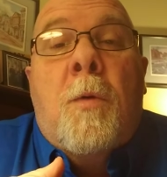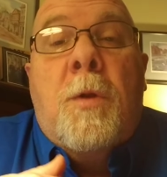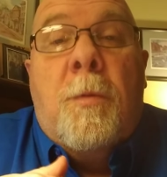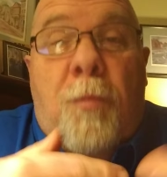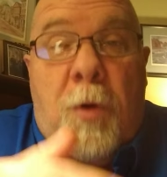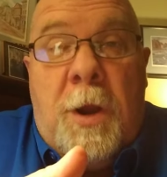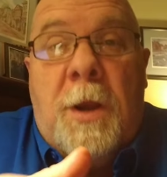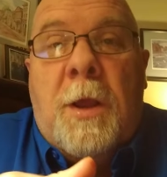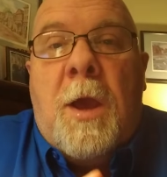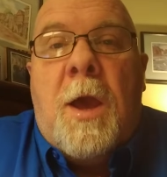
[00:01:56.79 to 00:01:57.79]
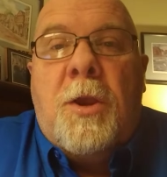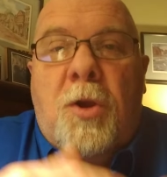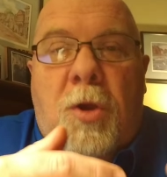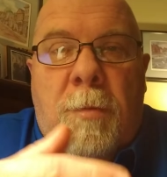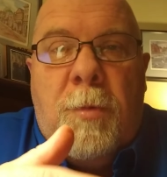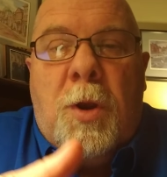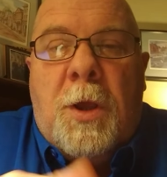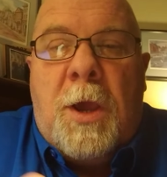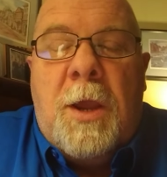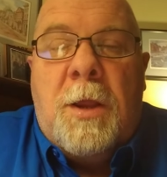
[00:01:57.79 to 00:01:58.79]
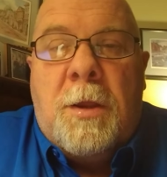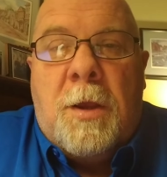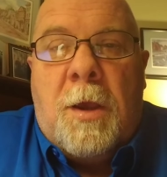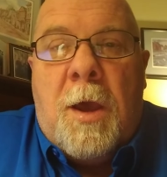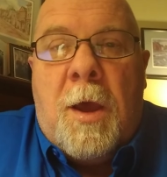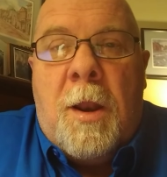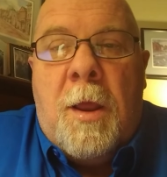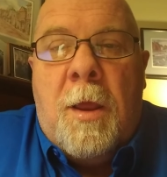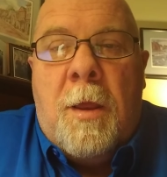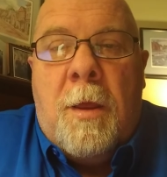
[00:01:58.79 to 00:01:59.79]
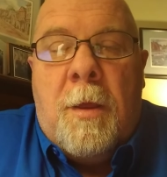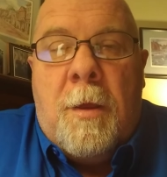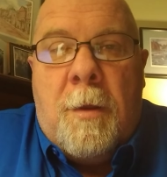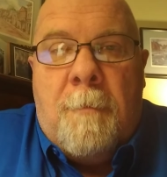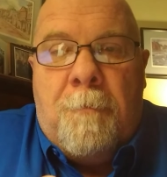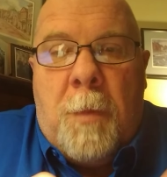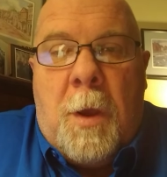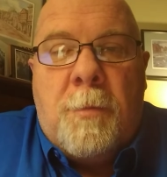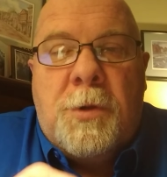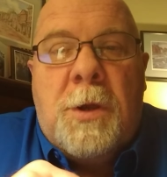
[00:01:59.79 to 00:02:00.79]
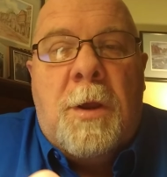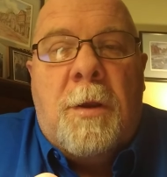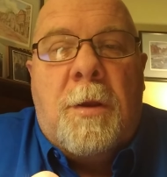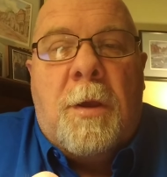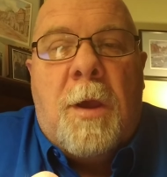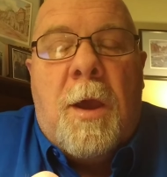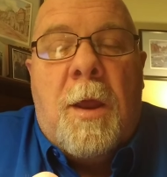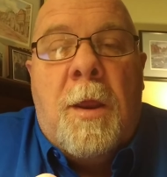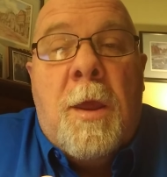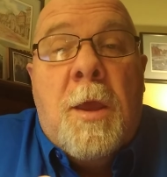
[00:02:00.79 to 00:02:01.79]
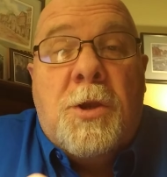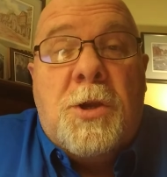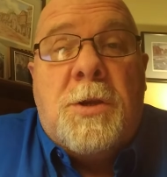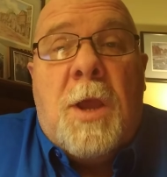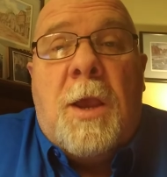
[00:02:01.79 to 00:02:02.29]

when you pray to God, you communicate to God. I'm saying to God, just